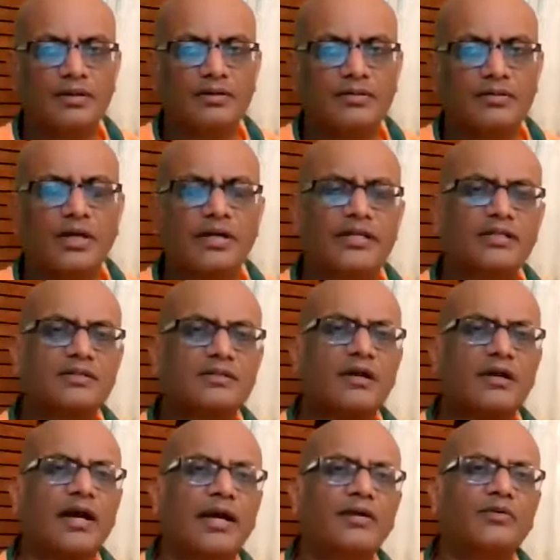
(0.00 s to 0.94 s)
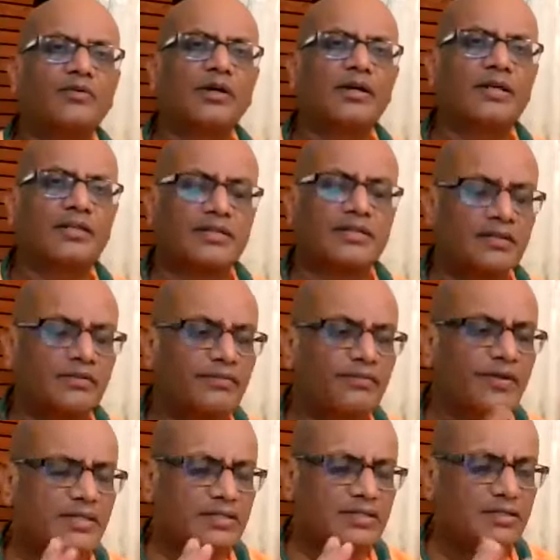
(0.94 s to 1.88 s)
So let us try to understand the
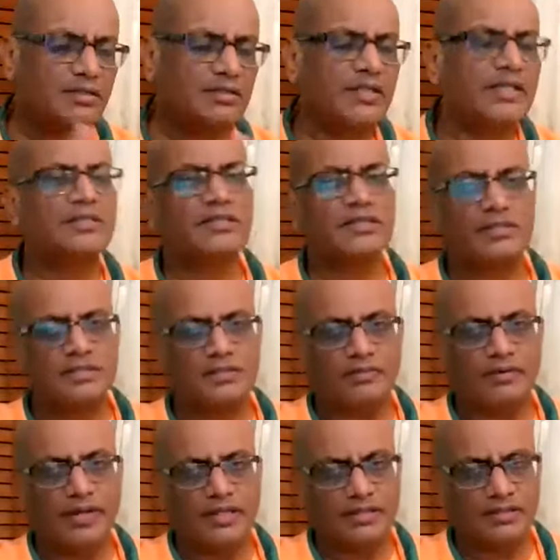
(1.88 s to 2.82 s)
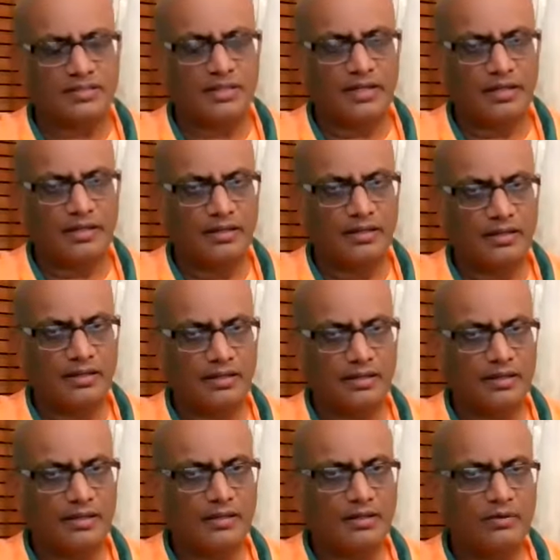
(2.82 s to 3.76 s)
first thesis, we can say,
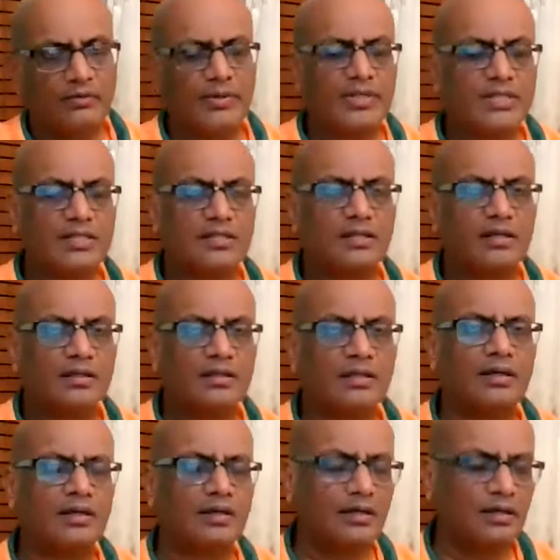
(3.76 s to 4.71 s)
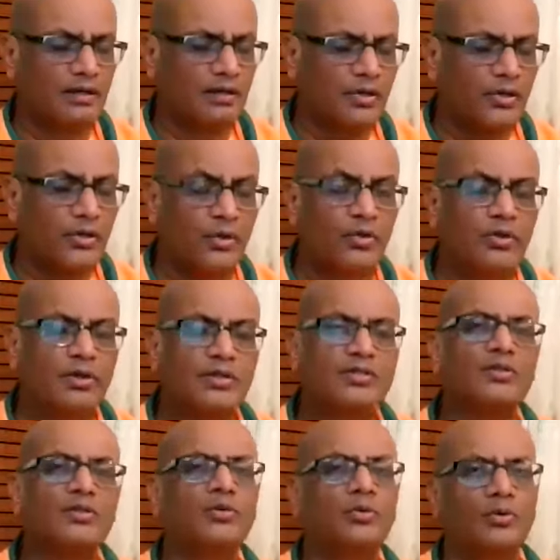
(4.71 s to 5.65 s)
which the yoga
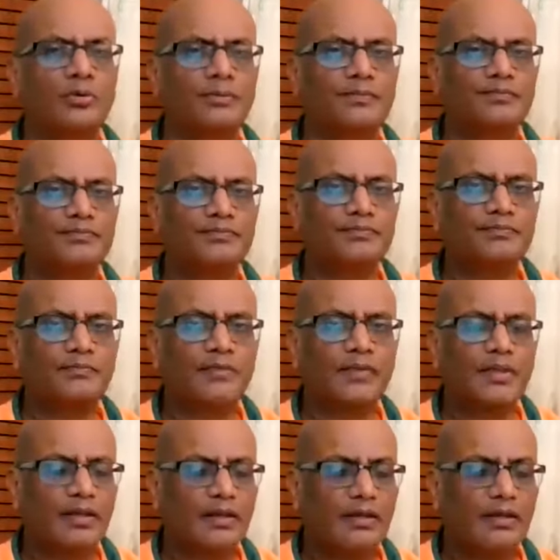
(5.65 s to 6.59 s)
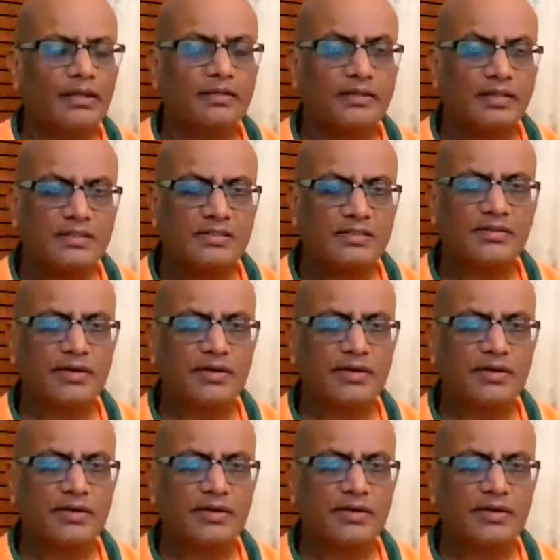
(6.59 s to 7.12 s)
school in this